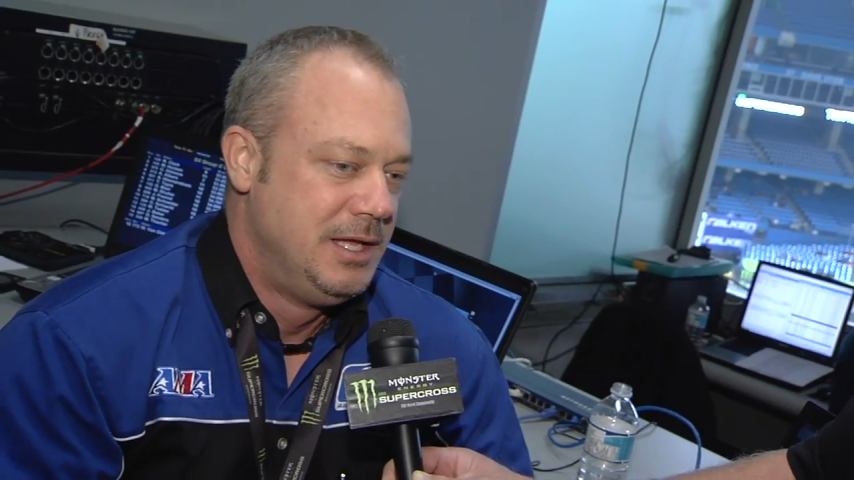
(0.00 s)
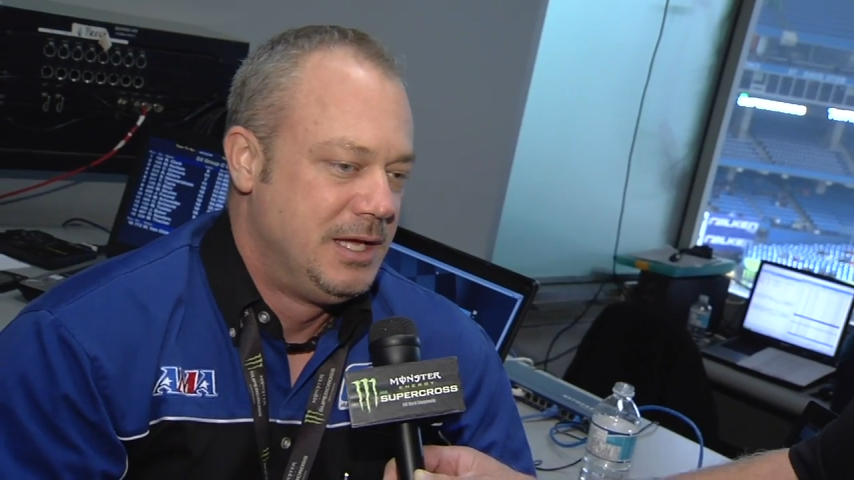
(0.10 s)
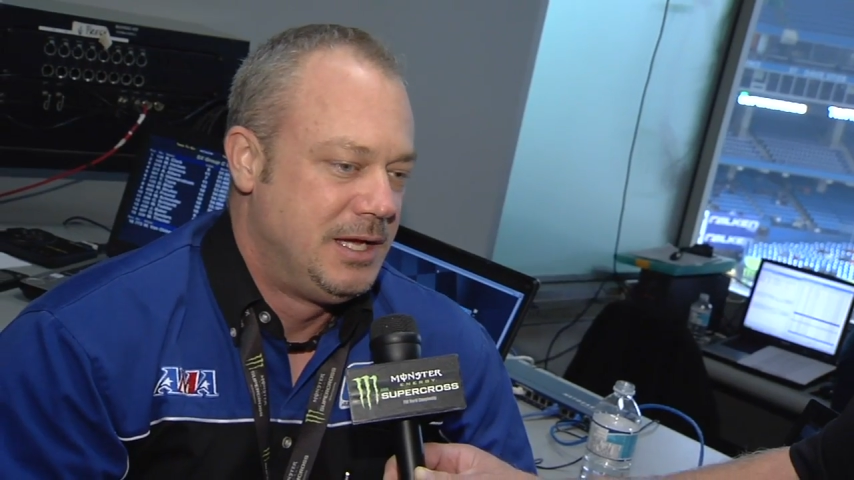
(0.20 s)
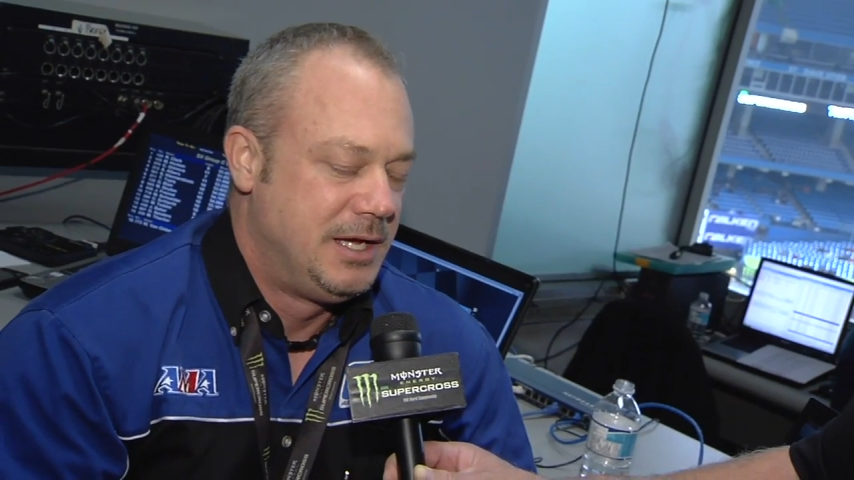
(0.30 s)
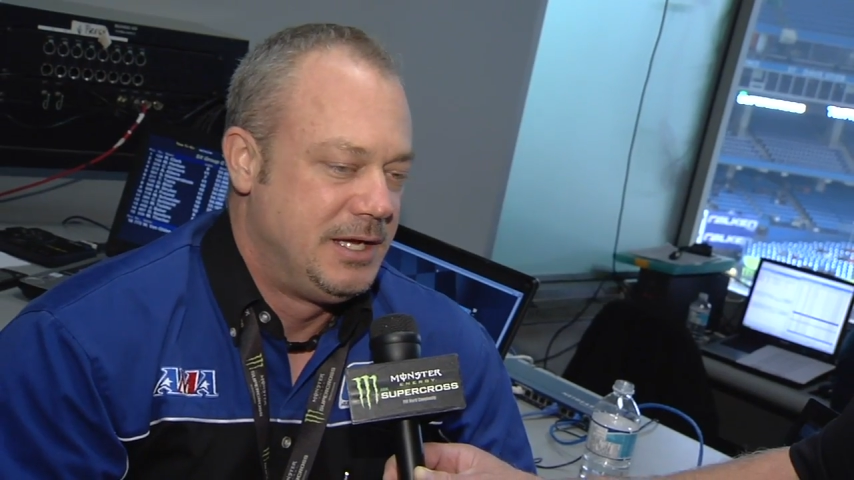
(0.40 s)

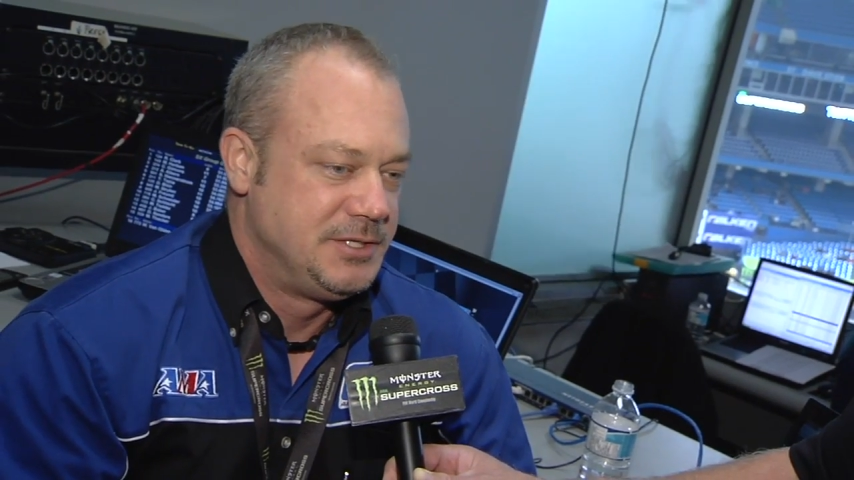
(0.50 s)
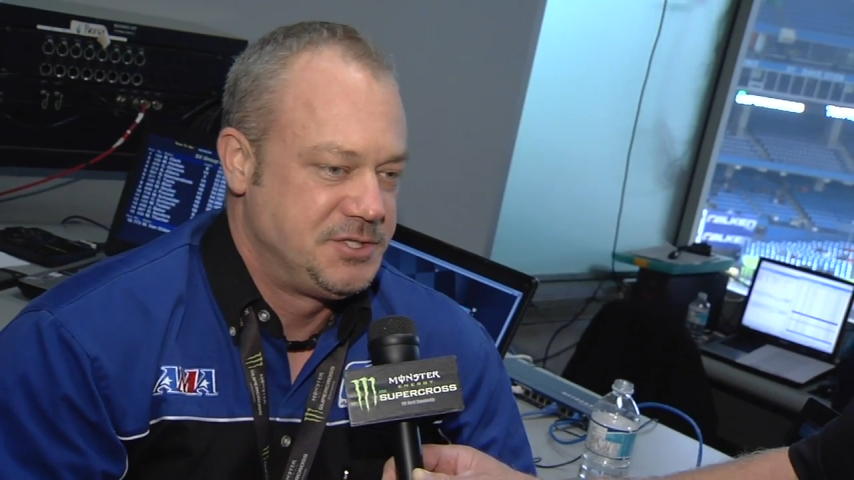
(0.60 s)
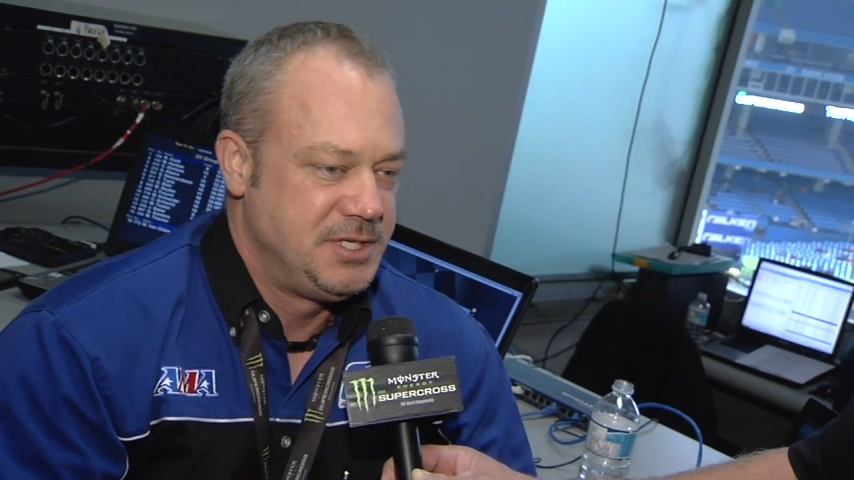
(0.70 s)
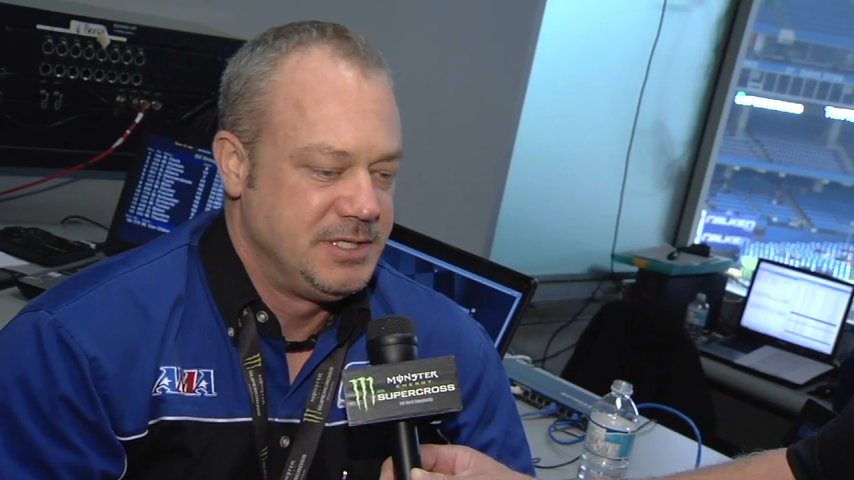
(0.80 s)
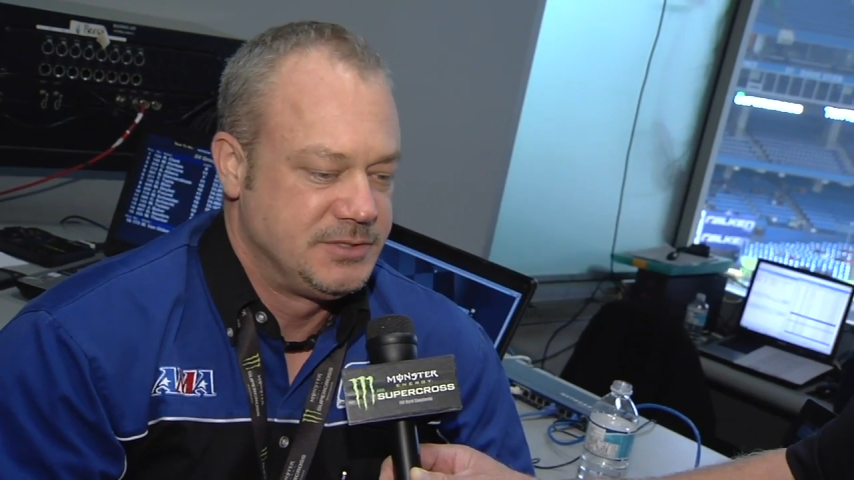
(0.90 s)
Uh,
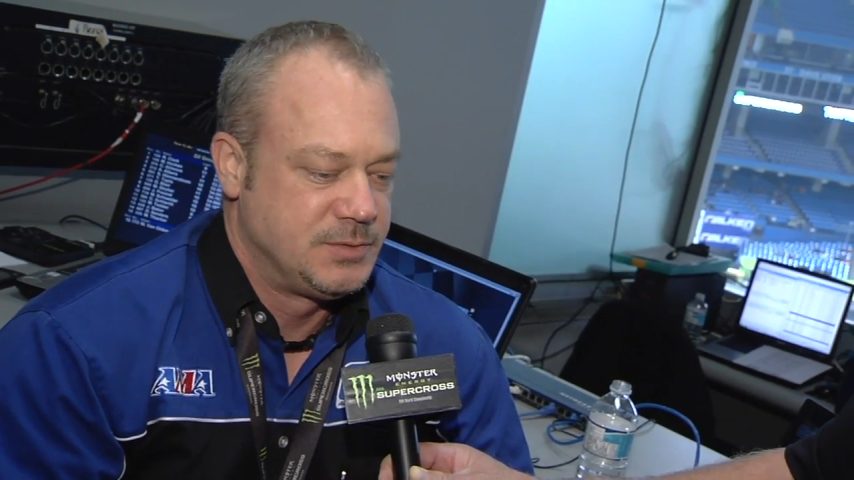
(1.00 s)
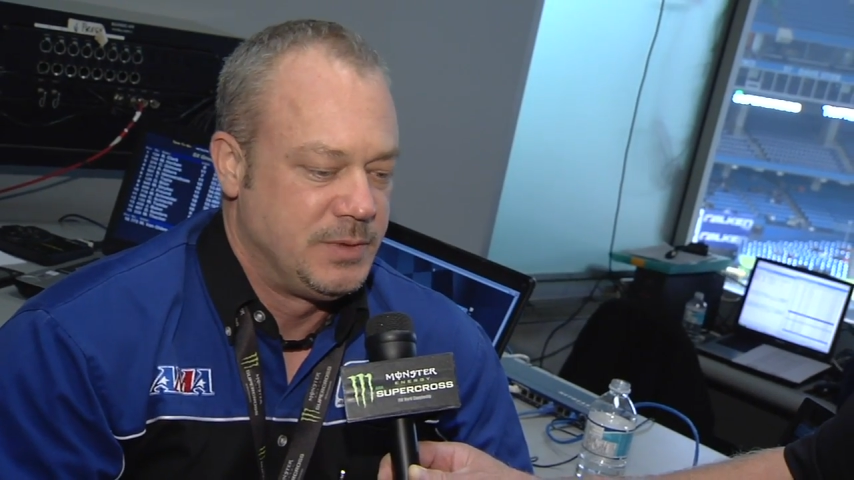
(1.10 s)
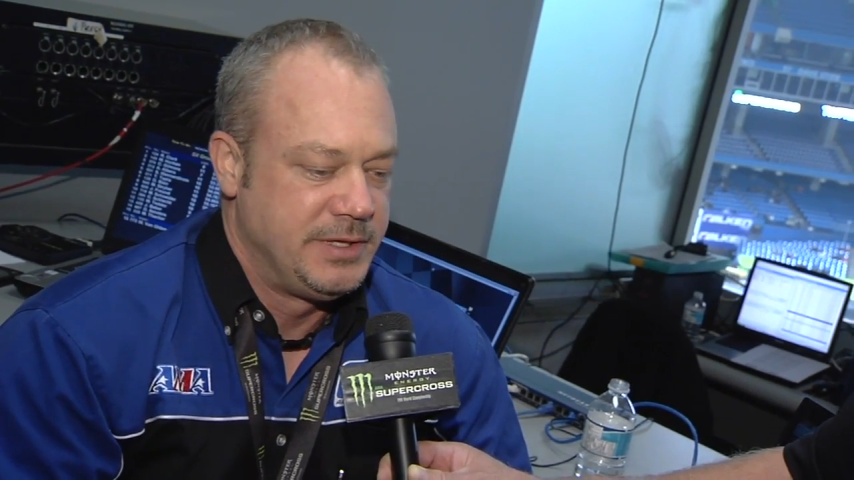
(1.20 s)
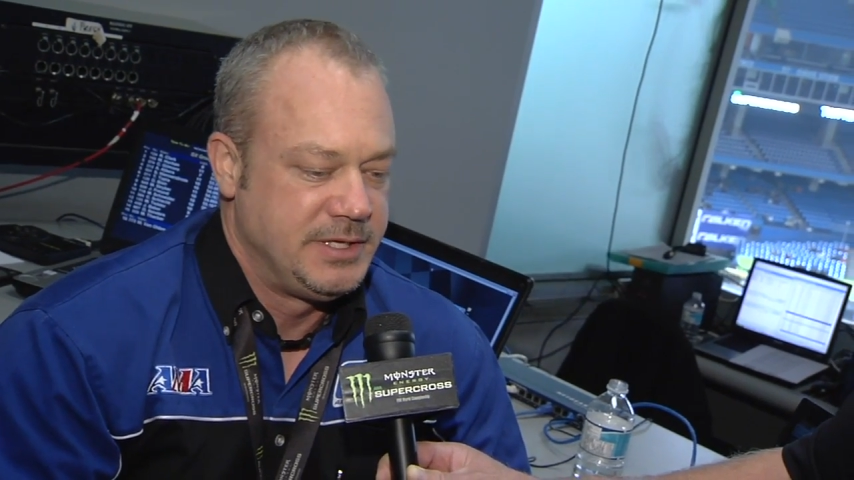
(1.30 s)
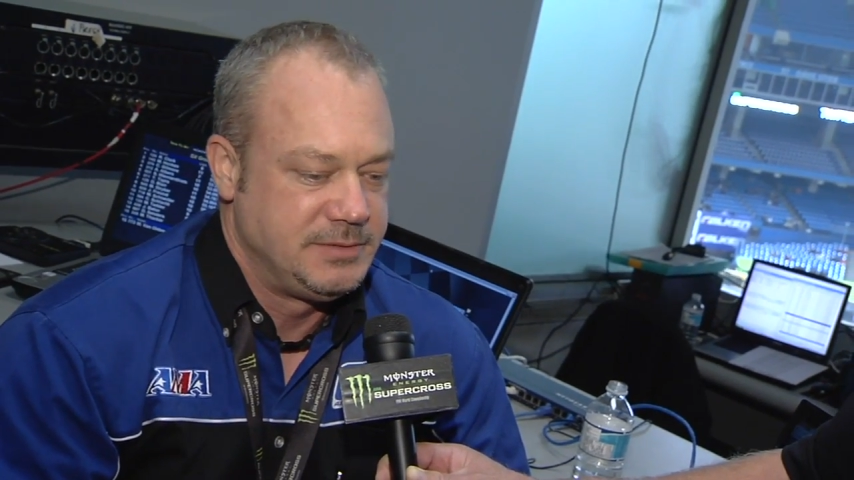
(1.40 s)
she is the
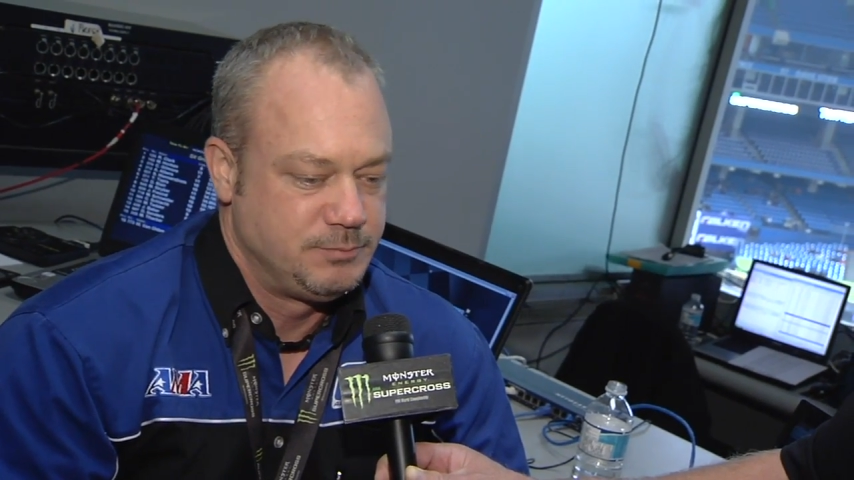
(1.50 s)
one that,